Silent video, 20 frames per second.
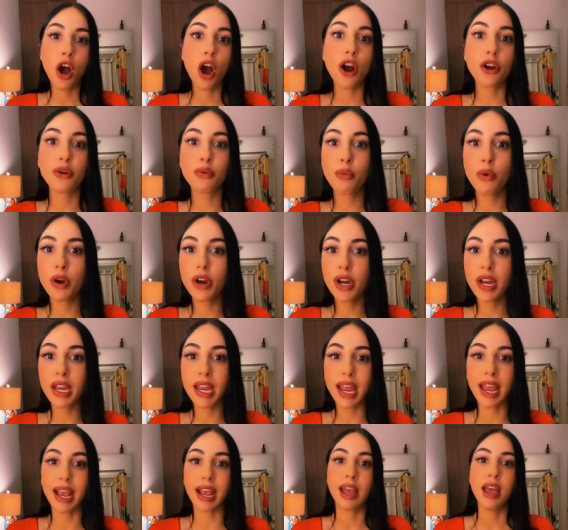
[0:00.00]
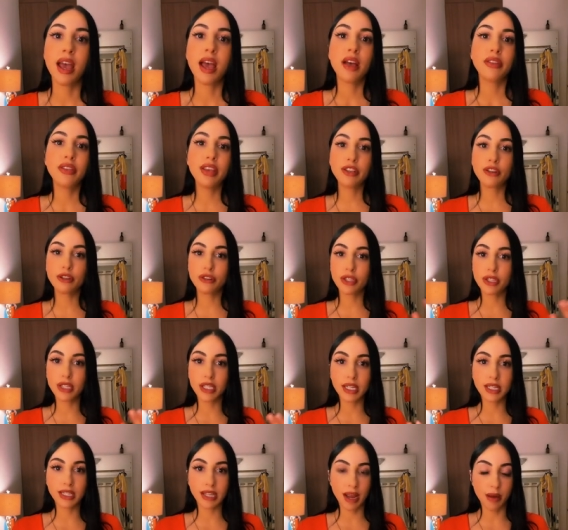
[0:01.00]
hardworking. These are just
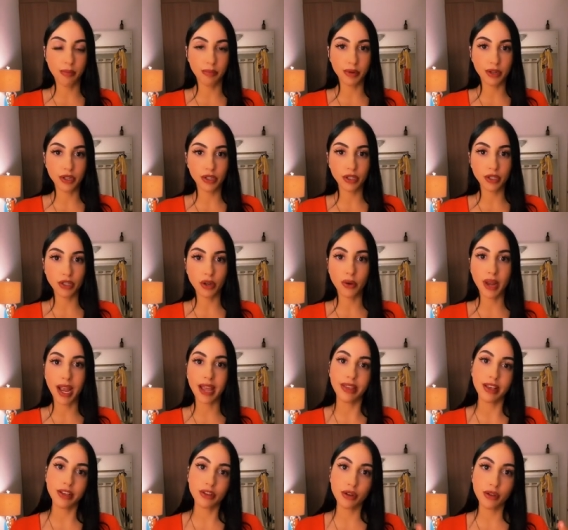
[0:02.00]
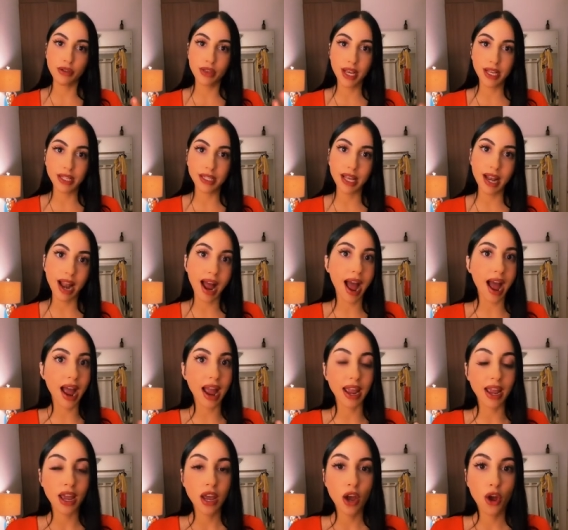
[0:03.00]
examples, okay? These are things that
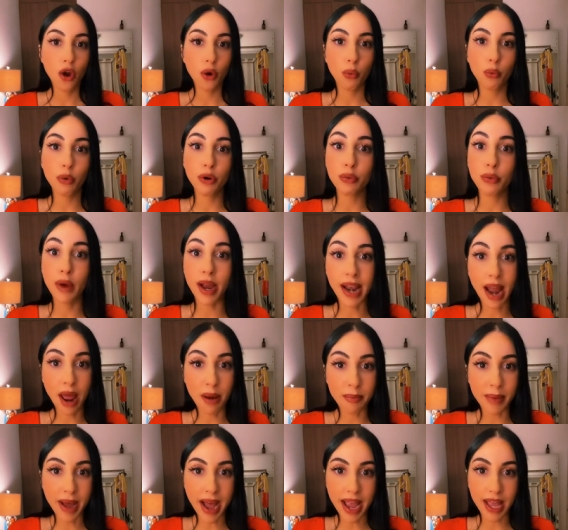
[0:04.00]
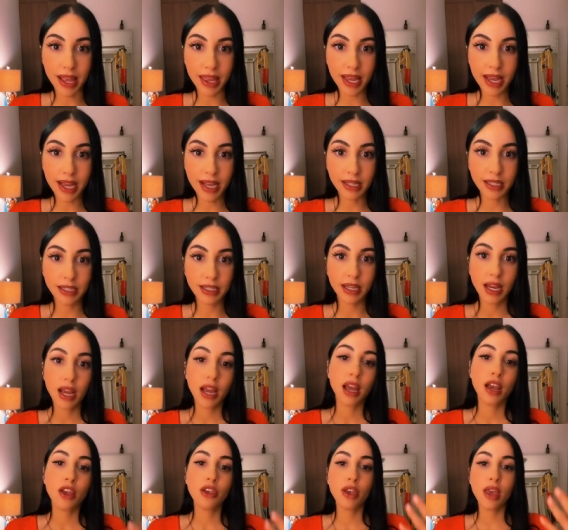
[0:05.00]
I would write on my list.
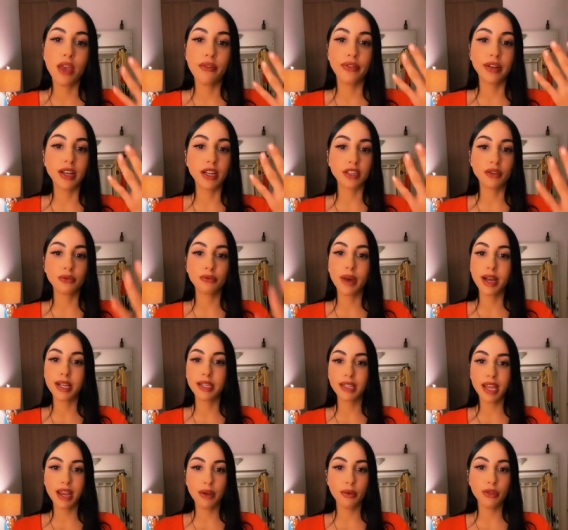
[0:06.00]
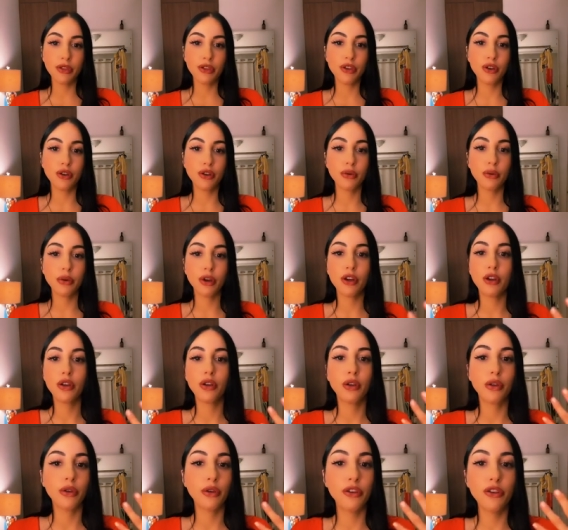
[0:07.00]
If it doesn't resonate with you,
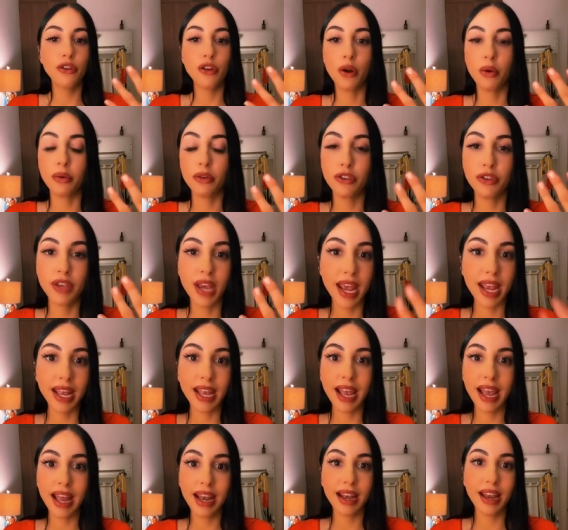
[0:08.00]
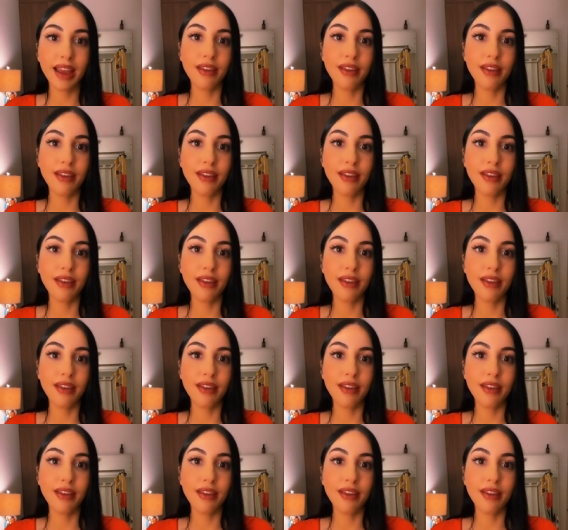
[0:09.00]
you don't take it.